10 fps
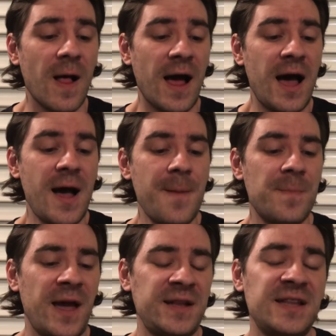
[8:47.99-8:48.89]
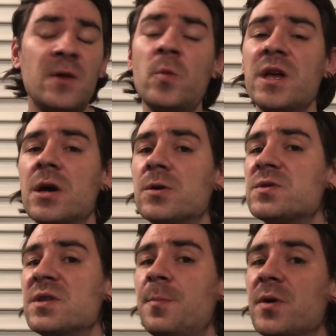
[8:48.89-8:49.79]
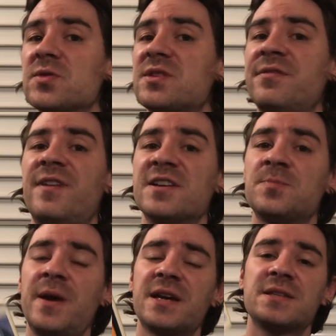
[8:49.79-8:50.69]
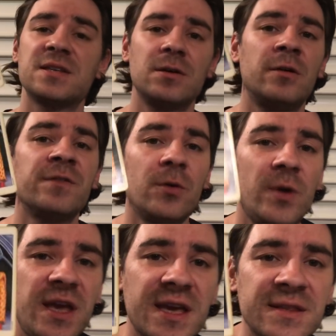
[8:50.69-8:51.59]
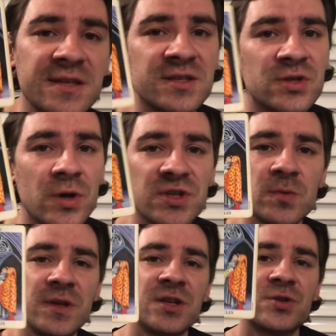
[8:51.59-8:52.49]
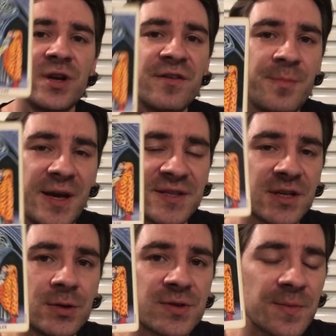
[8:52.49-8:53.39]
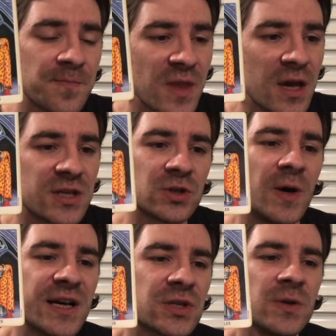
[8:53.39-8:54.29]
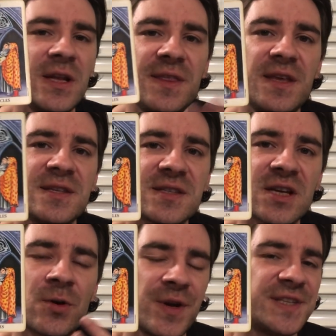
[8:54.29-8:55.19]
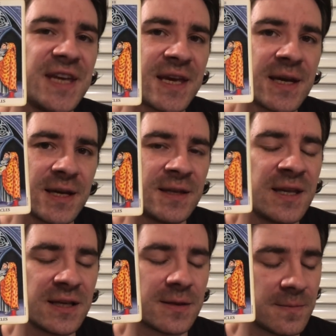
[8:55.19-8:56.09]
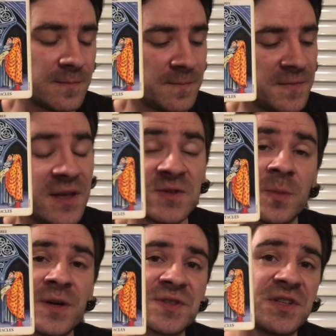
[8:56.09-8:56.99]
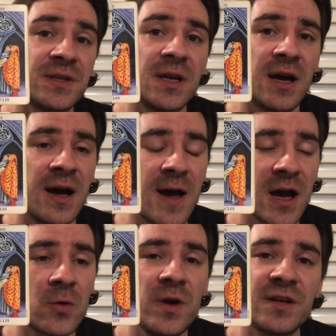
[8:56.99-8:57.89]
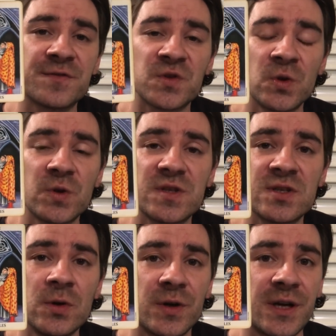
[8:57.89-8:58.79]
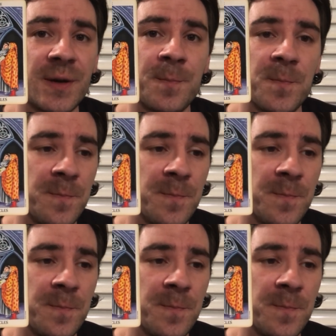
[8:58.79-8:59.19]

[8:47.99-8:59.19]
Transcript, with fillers: Um, and then we go to the positive aspect of the week, and this is going to be the Three of Pentacles. So actually this critic that this person, uh, Queen of Swords, is gonna